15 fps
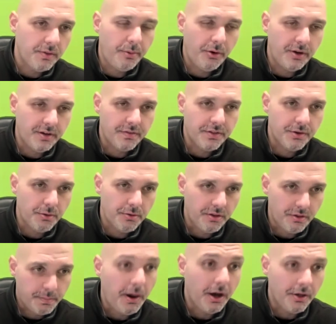point of thirst
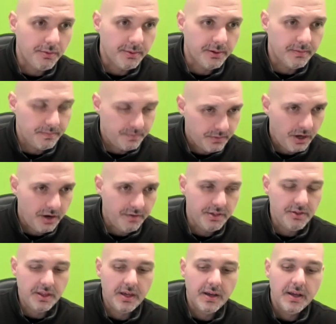as possible,
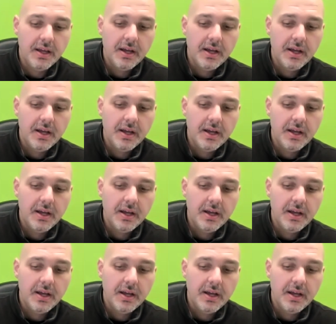obviously.